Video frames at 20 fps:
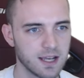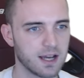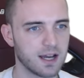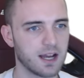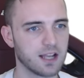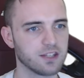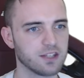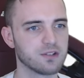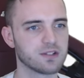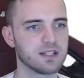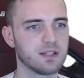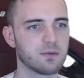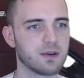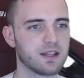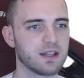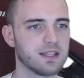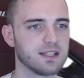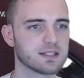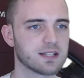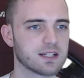uh, usually
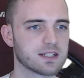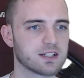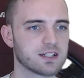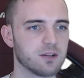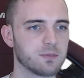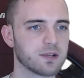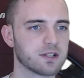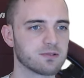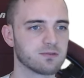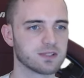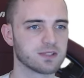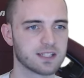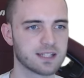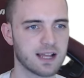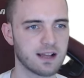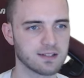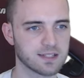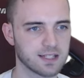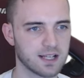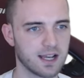when these are sloping towards the
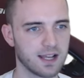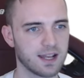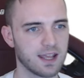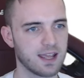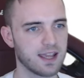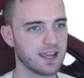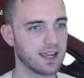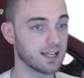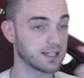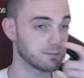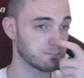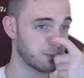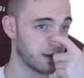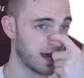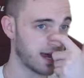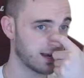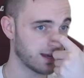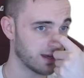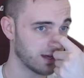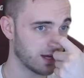downside, it's
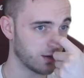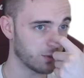bad.